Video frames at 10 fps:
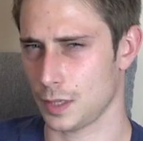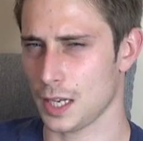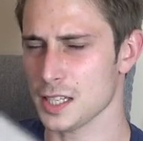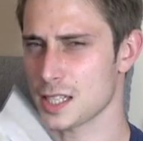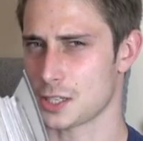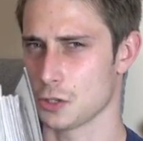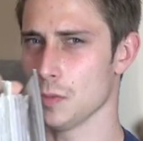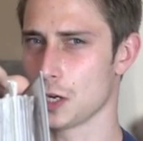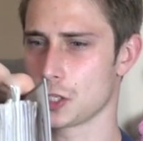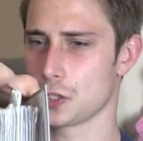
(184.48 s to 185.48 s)
And it's not too
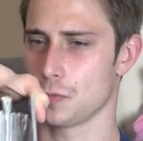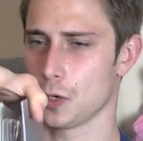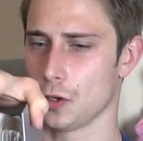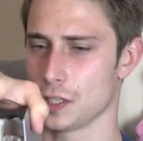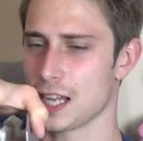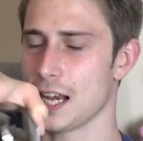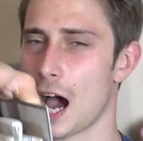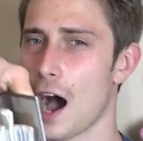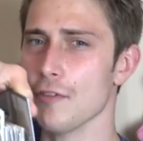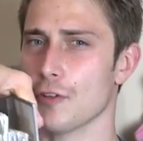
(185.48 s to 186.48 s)
much, to be honest. And
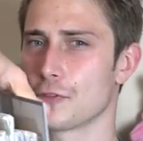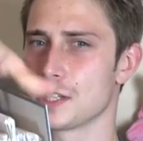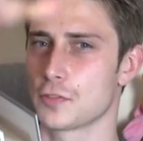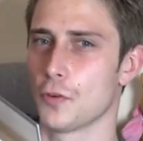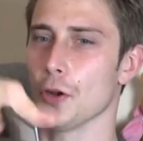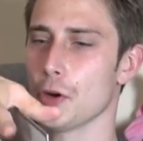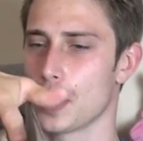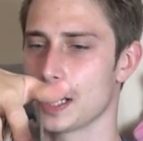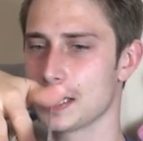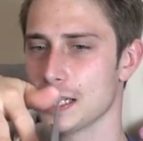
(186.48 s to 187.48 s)
half of this folder
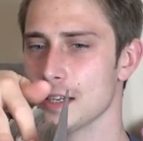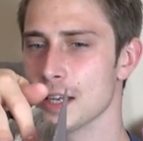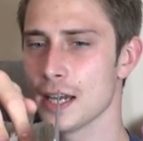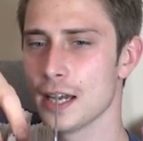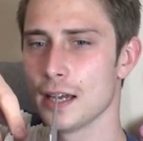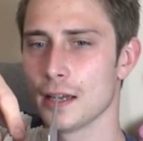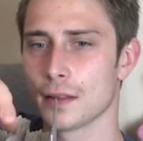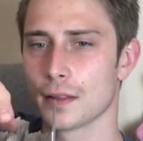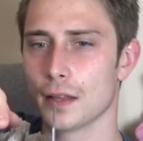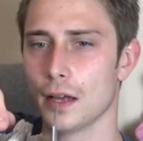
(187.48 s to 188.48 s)
right here
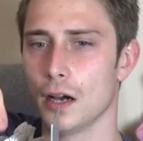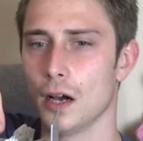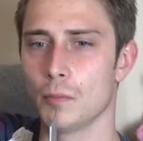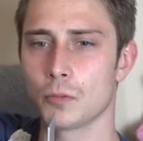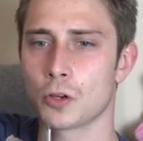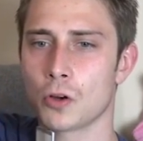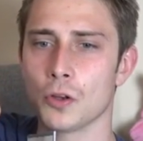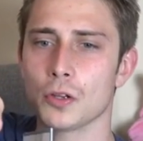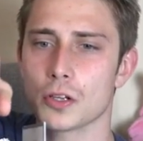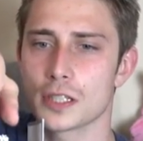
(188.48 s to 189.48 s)

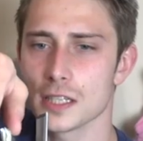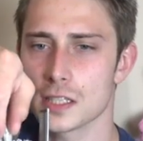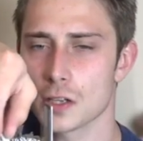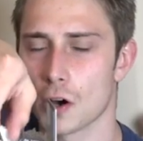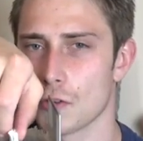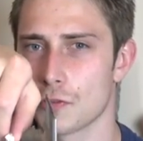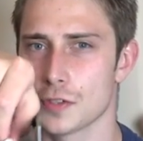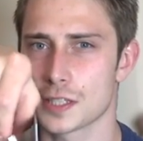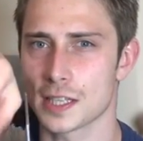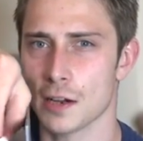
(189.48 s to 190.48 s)
consists of
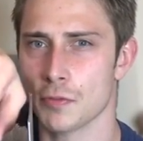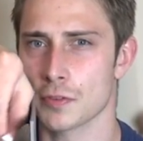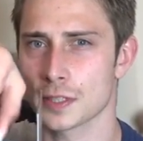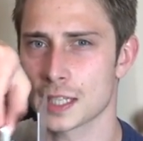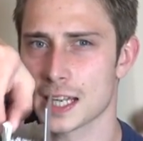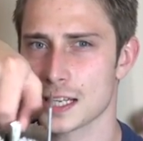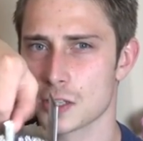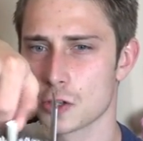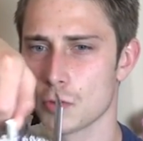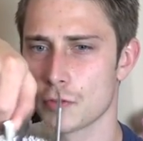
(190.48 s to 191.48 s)
stuff that has
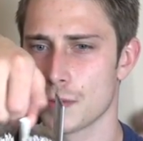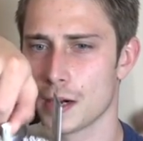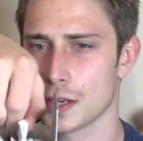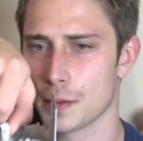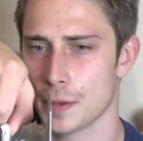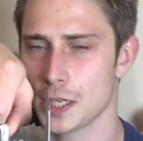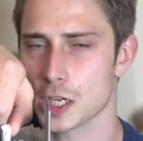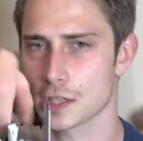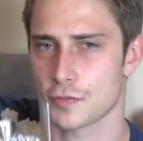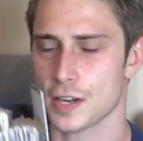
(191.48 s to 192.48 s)
to do with my
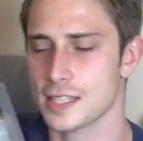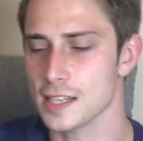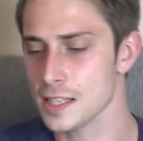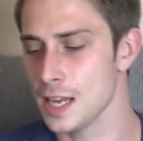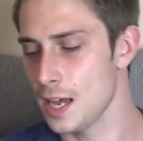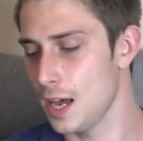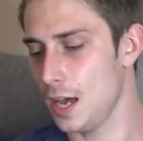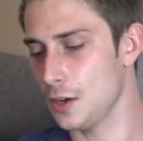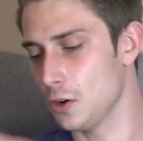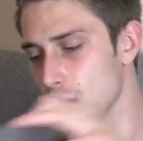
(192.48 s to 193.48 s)
bachelor's thesis.
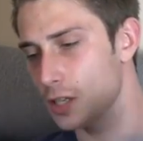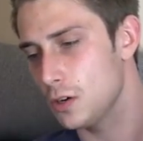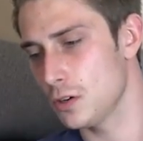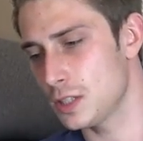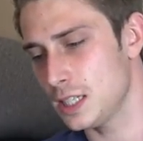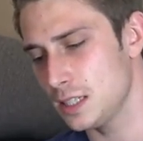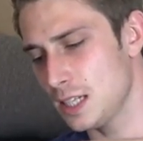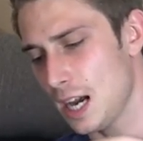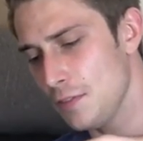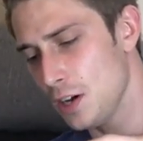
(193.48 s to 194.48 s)
And also
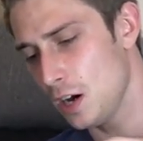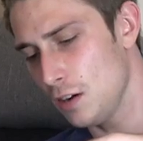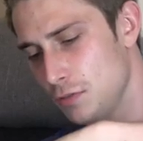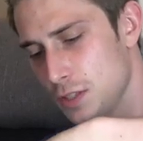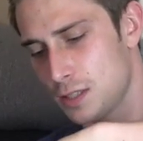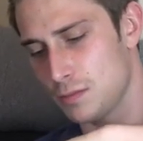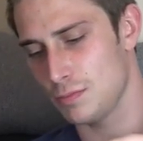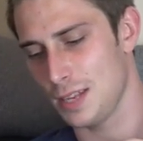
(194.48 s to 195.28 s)
the other half is